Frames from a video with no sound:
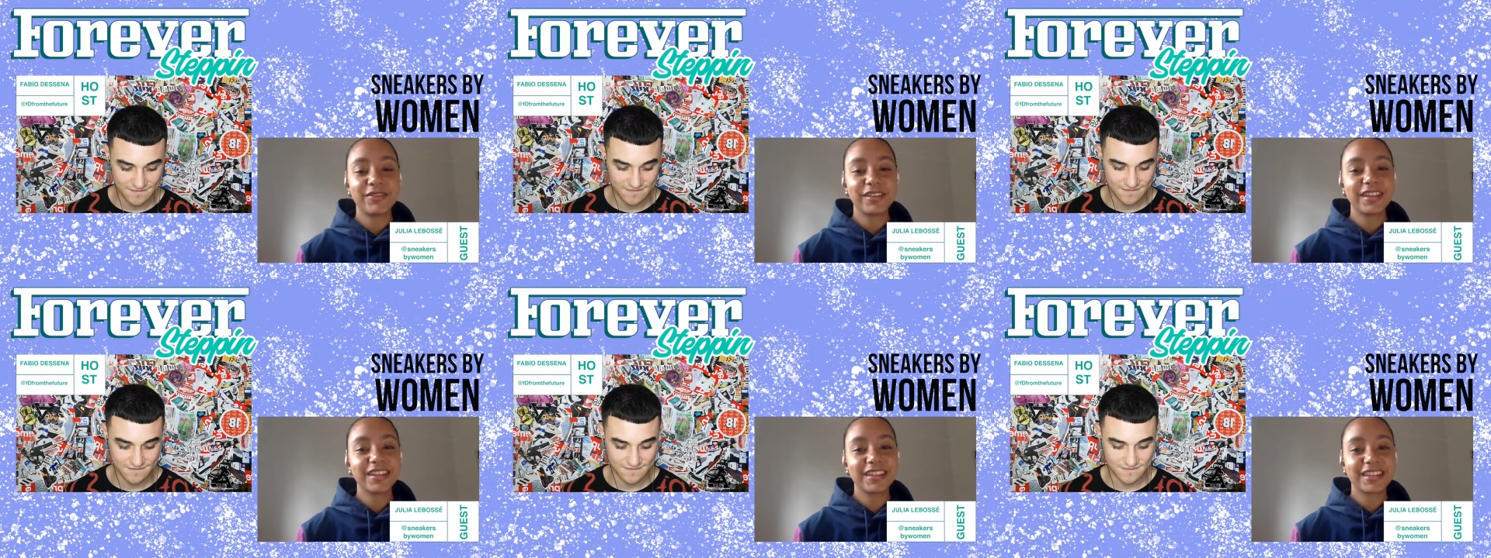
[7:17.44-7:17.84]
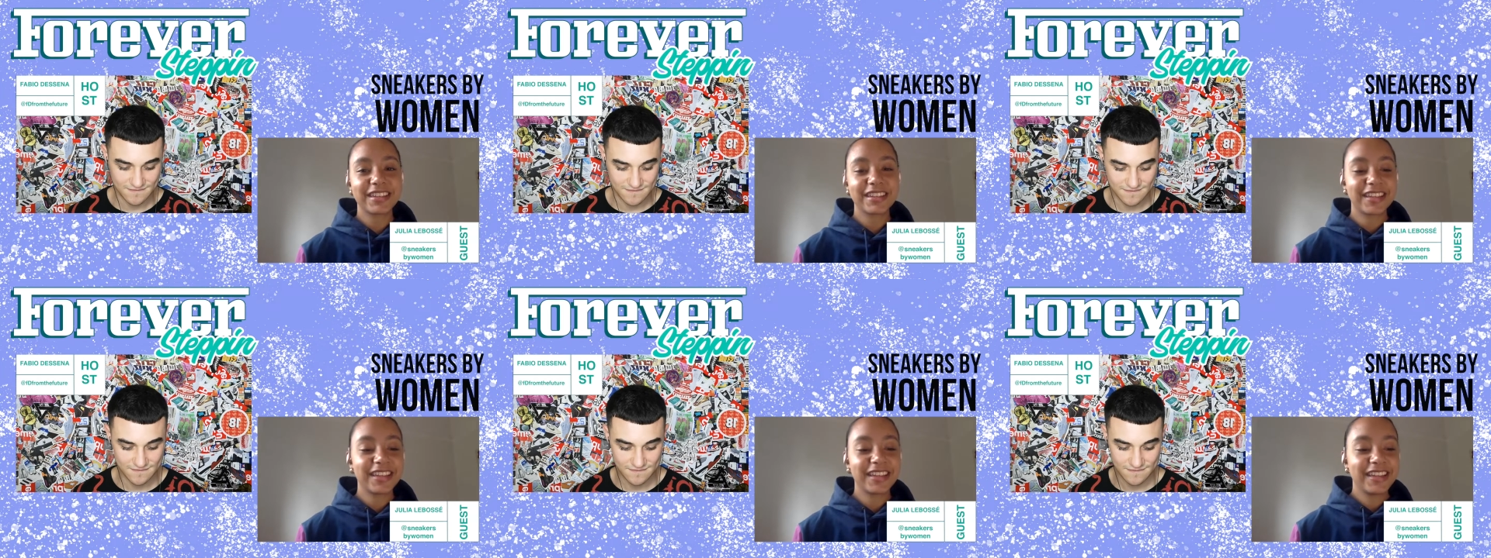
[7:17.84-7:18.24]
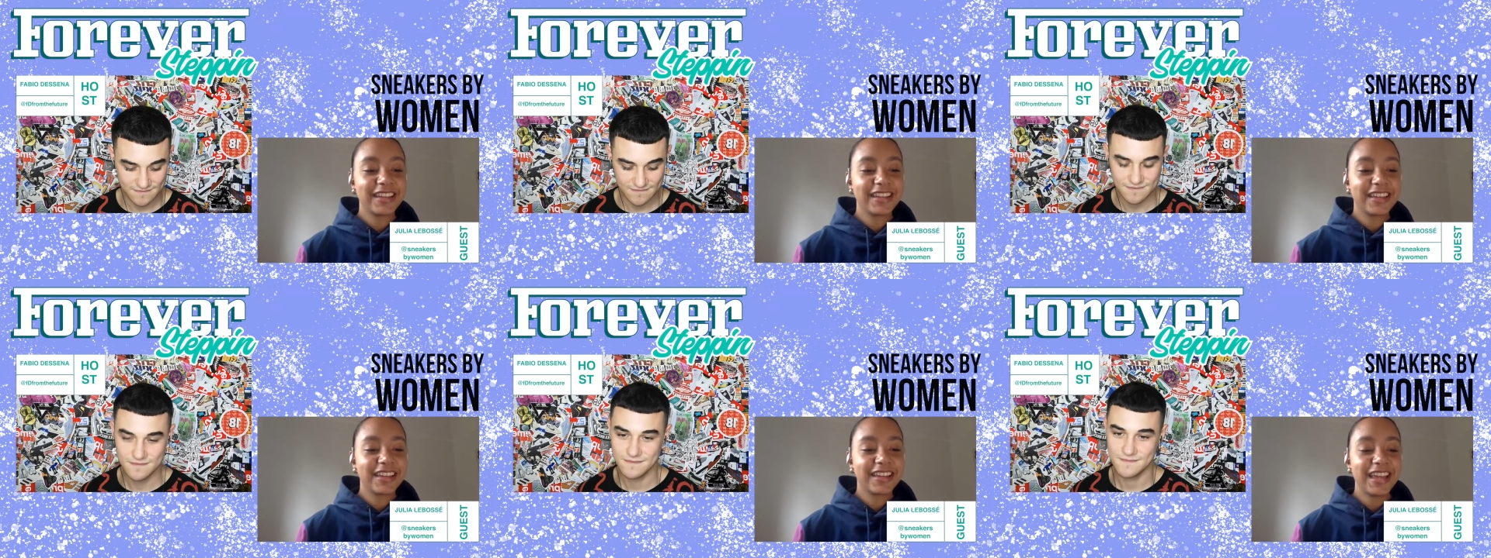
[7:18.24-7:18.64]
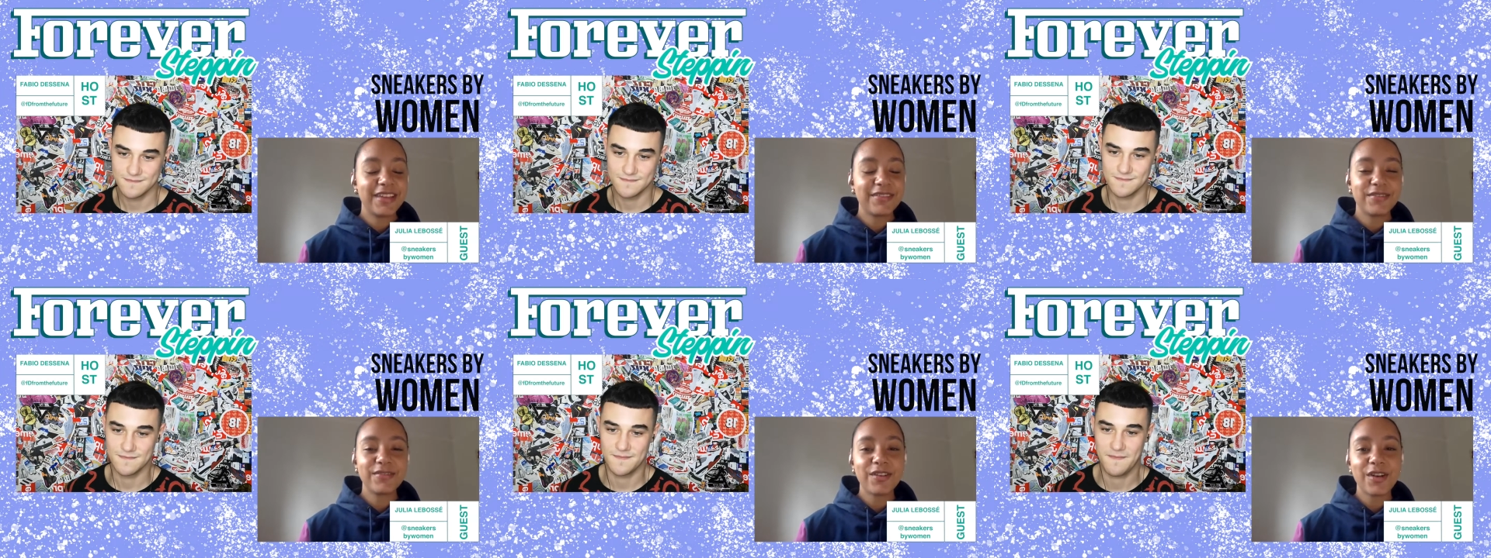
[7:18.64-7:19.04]
Speaker 1: think
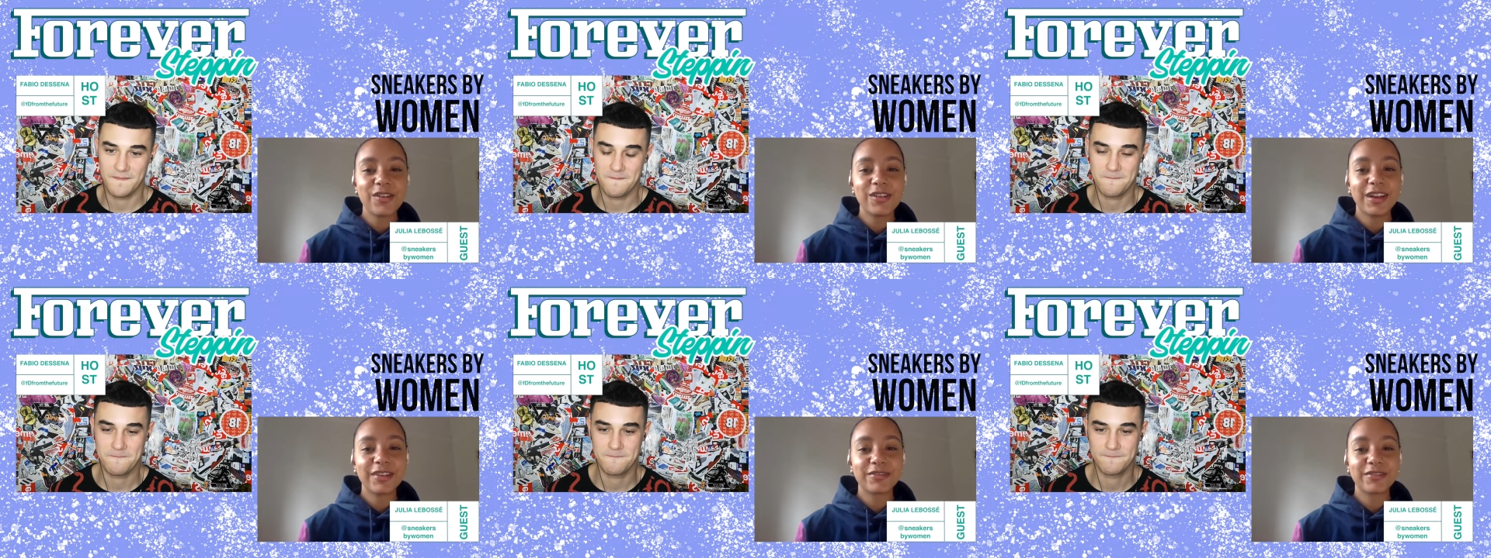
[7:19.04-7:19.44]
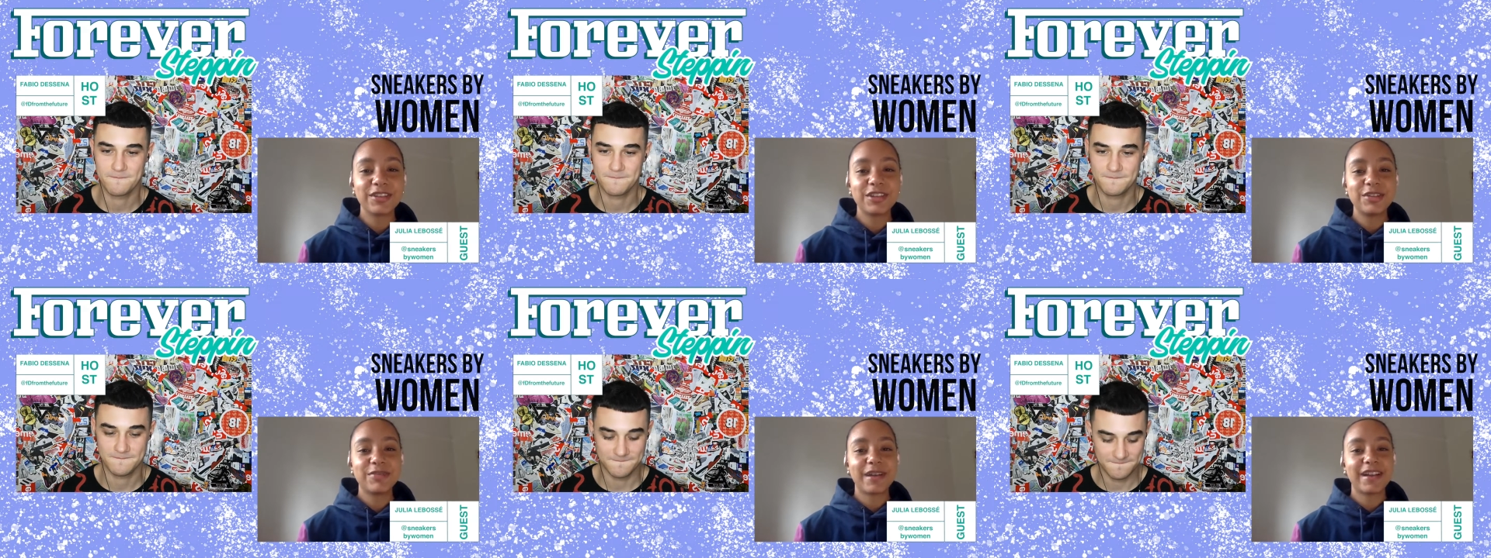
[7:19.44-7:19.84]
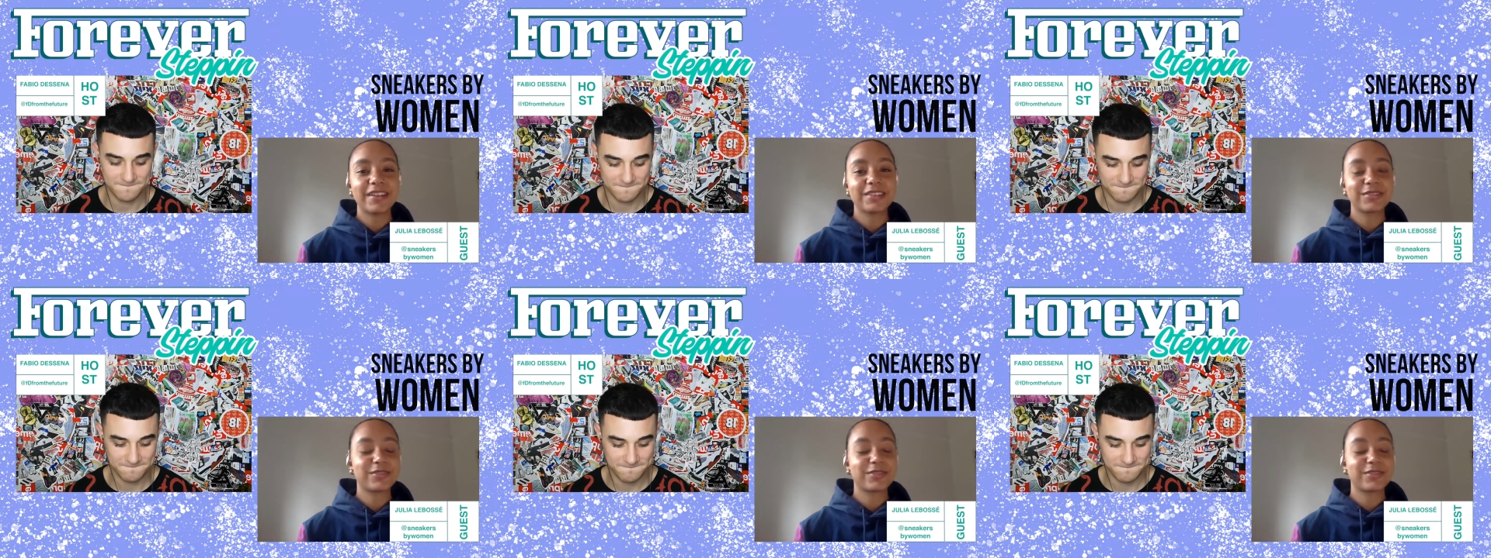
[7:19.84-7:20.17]
even though like the New Balance